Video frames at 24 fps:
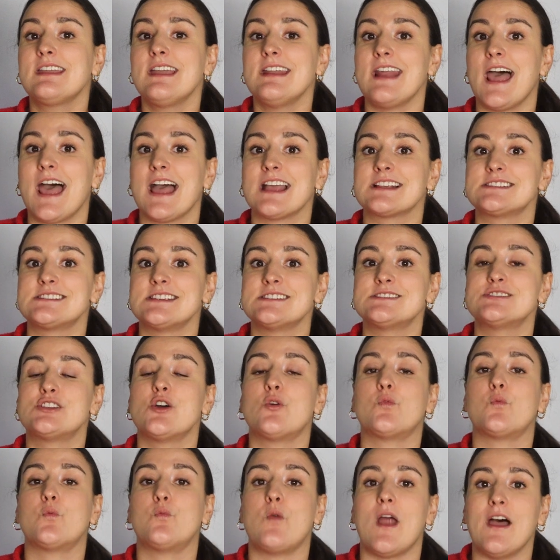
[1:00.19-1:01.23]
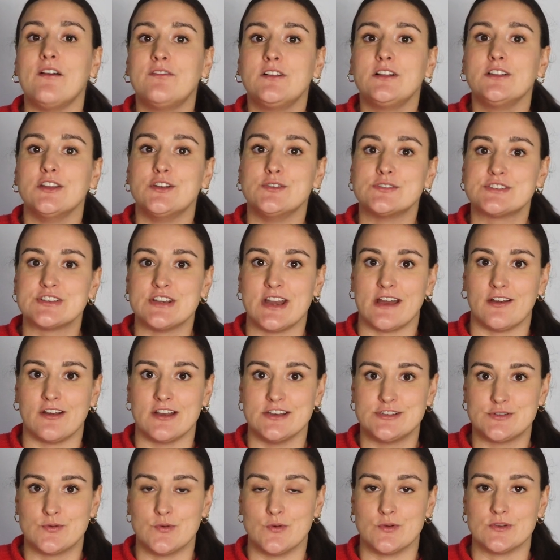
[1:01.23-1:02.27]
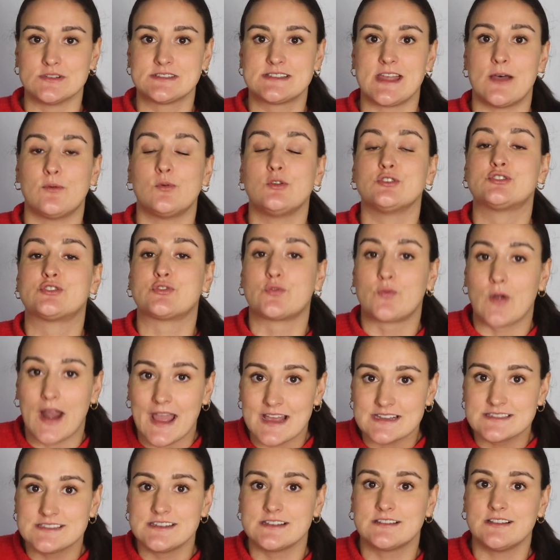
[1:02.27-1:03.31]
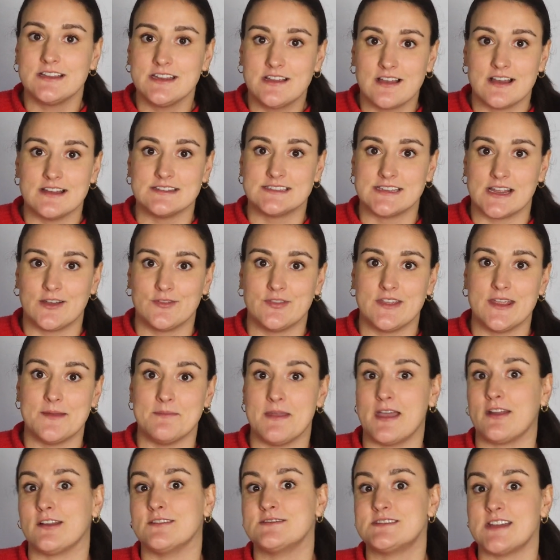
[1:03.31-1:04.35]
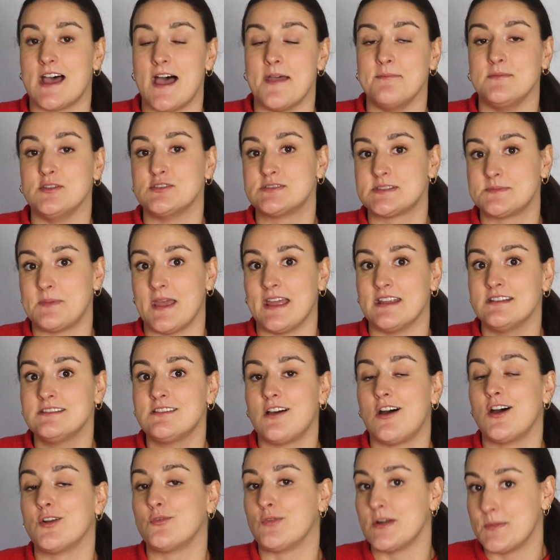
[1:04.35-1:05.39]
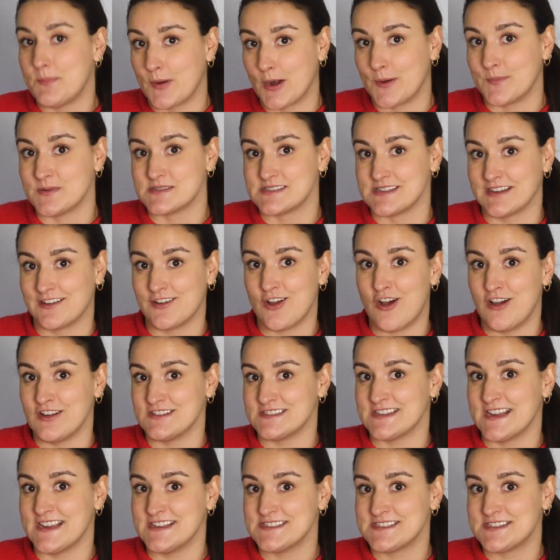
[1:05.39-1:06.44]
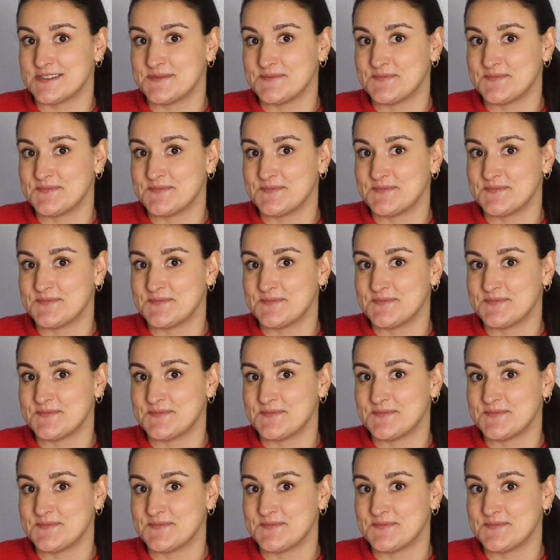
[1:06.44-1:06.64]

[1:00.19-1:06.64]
to get access to revolutionary tools that will drastically cut down the amount of time you spend on repurposing content.